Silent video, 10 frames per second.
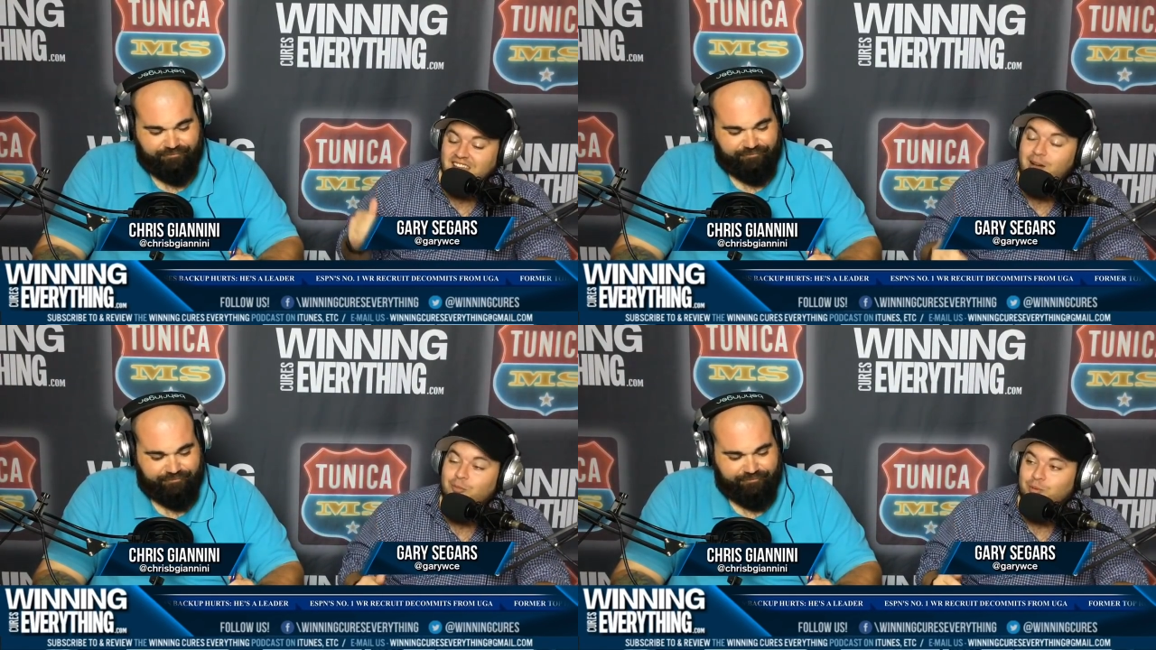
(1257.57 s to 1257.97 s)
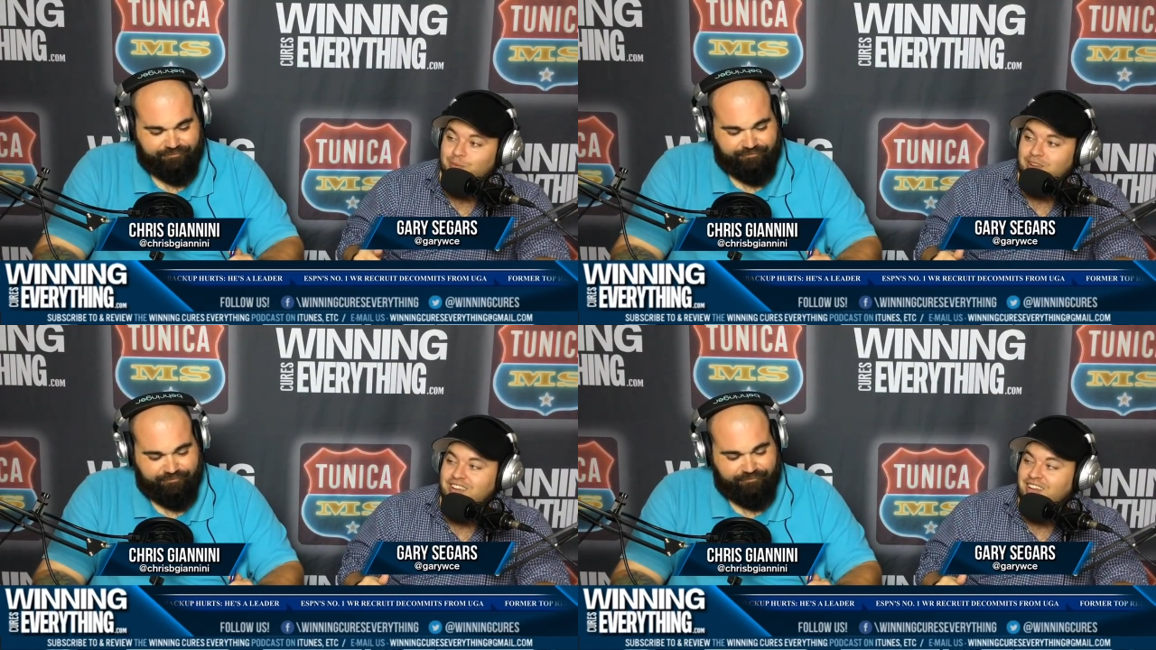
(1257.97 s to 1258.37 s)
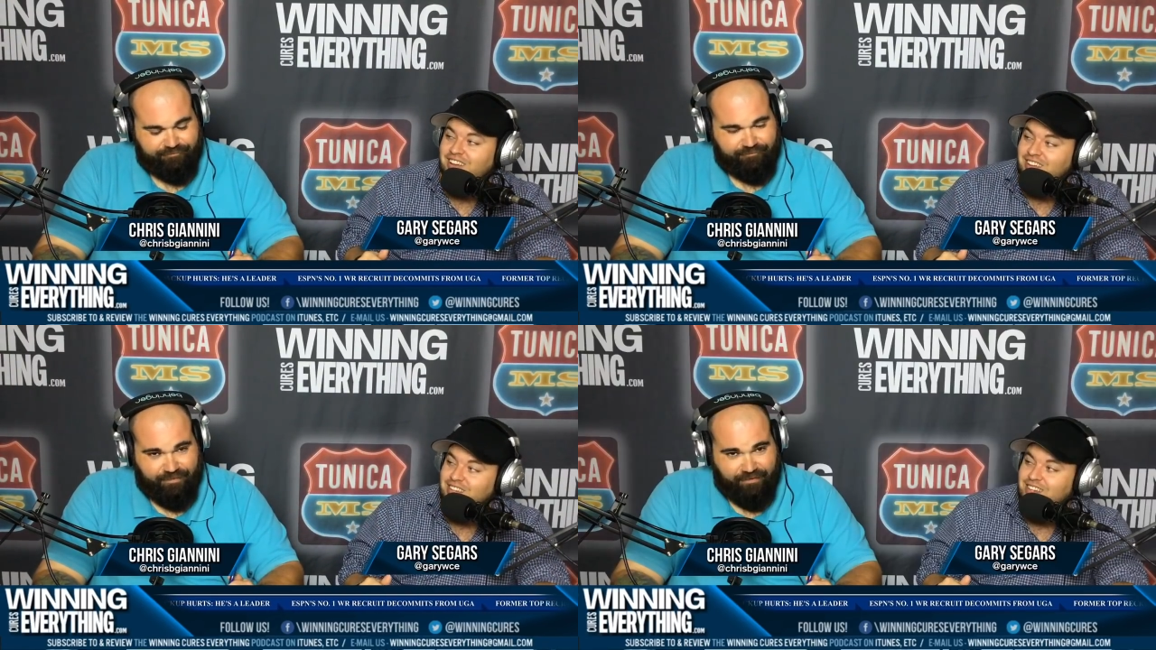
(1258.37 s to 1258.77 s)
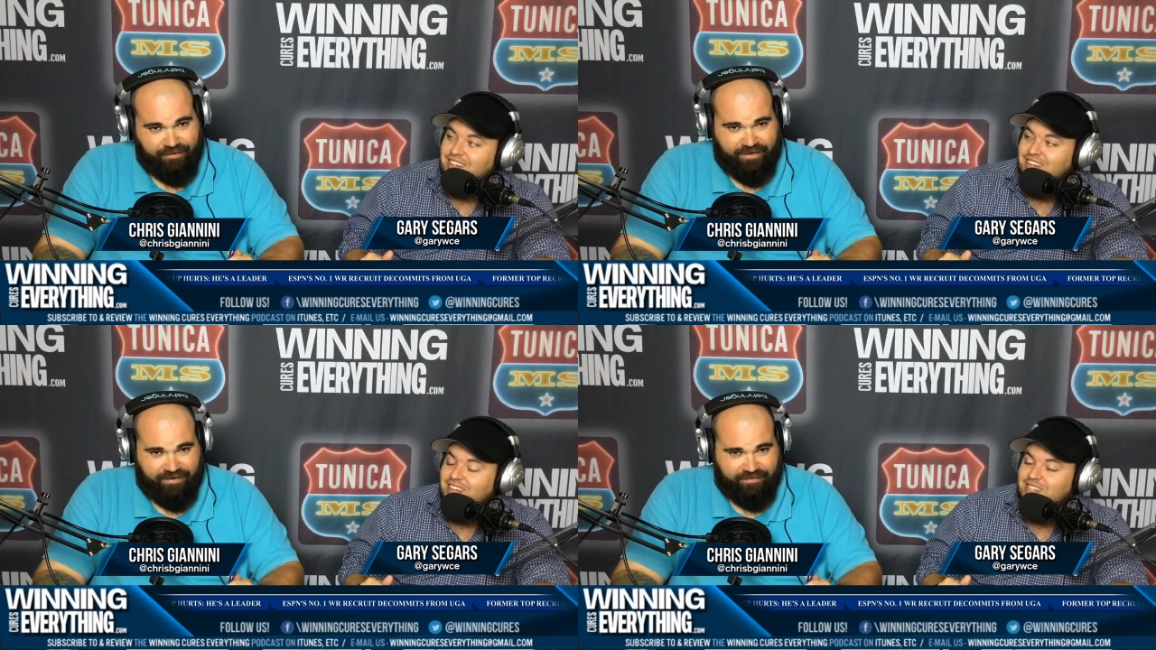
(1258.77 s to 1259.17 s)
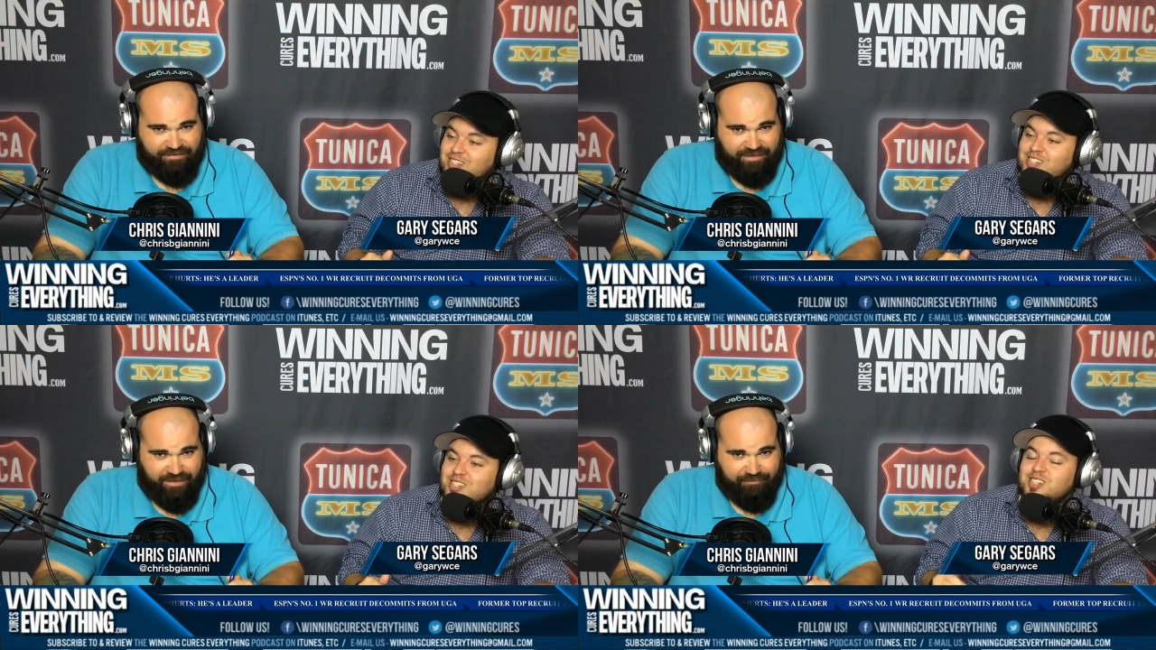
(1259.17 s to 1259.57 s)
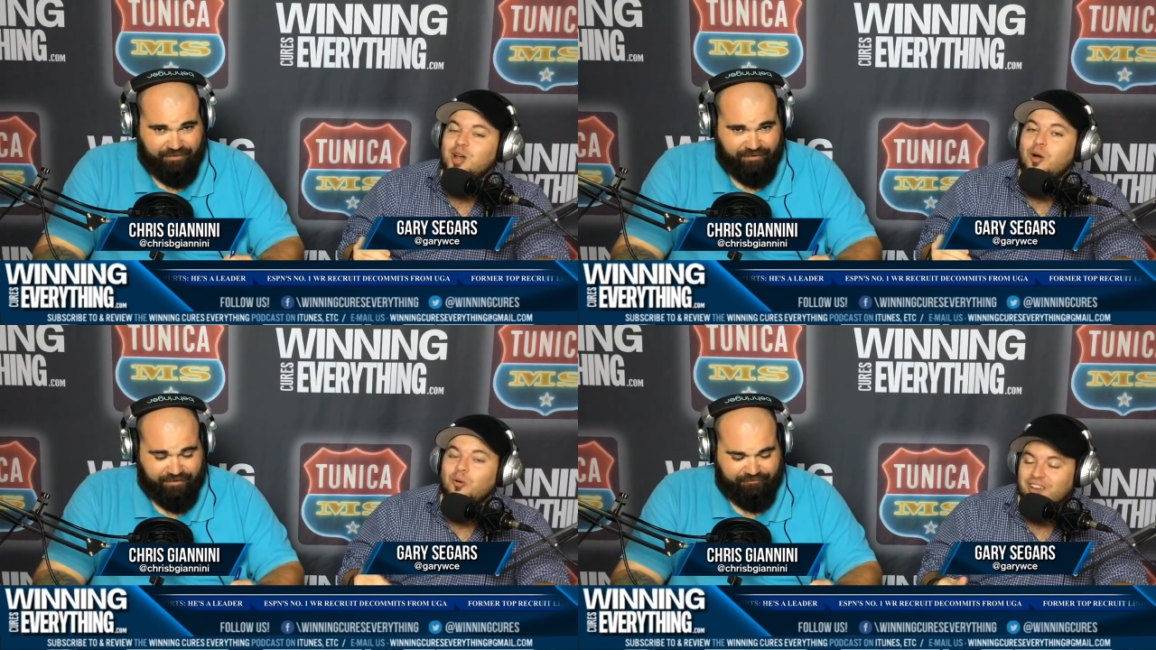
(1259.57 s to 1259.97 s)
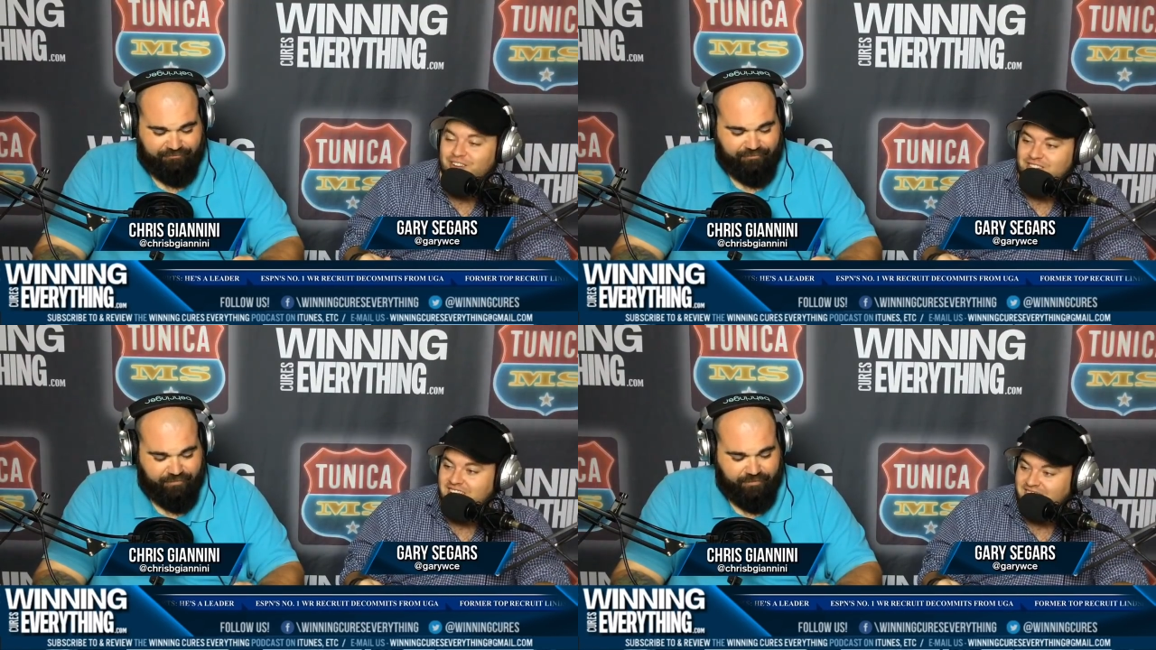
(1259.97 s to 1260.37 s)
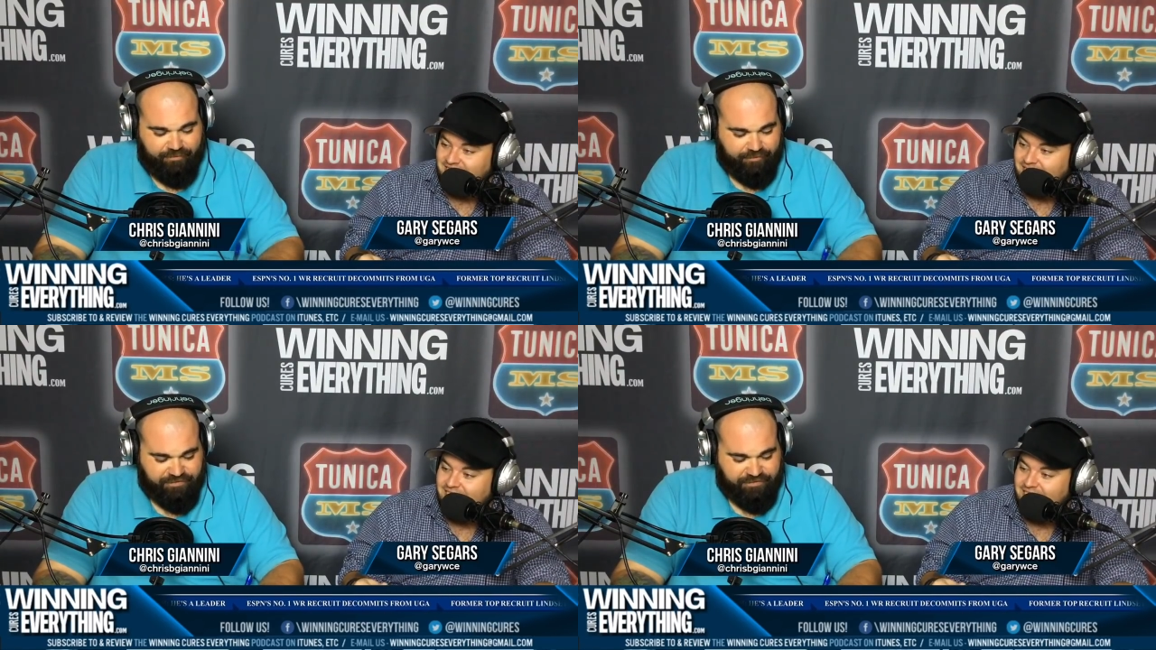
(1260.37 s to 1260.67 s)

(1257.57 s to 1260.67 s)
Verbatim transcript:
Speaker 1: That would be they're getting the job. So done. entertaining.